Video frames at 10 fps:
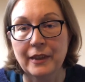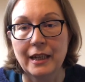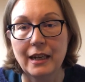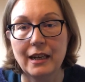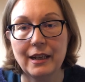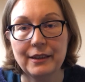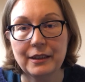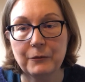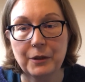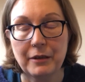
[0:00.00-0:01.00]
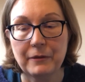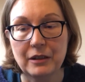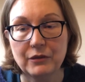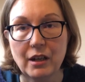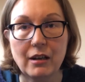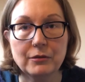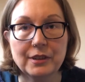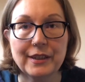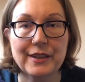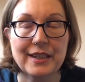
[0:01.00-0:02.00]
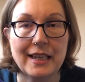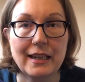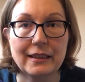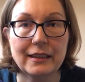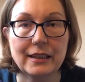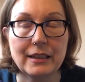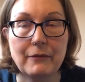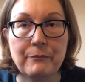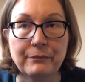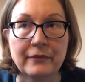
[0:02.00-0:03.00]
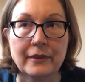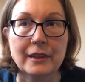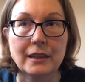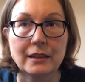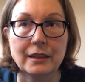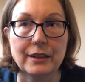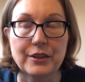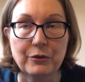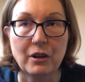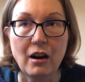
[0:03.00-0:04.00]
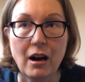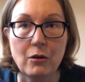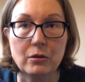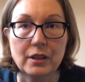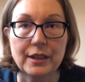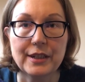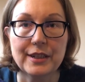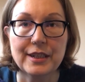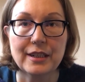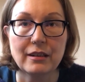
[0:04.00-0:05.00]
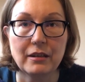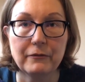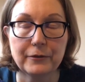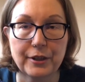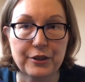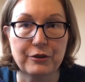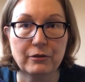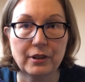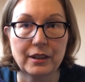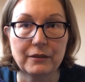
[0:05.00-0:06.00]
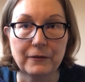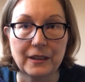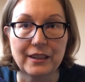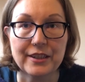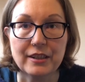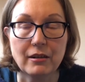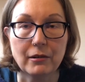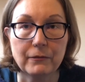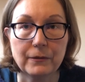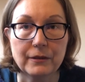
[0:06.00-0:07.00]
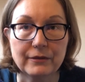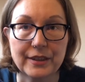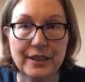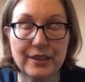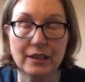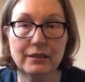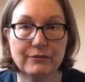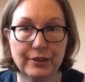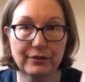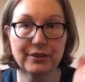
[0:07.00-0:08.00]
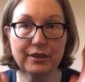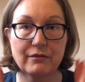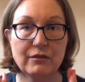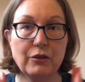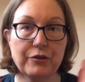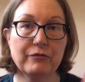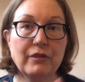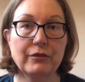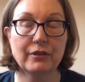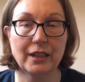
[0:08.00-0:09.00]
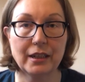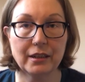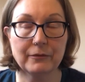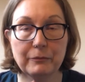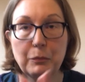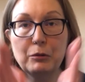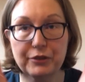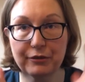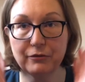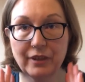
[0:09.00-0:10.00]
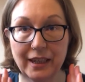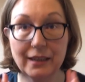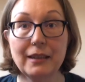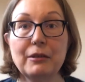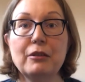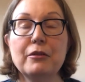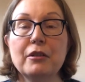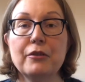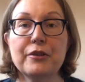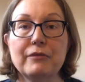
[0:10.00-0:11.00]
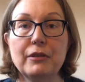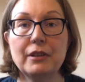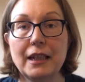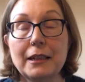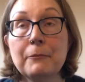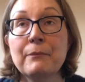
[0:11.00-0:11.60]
and what I found out is that so cowl is a very short infinity scarf, essentially, so it just goes around your neck, pulls through the head, and goes around the neck.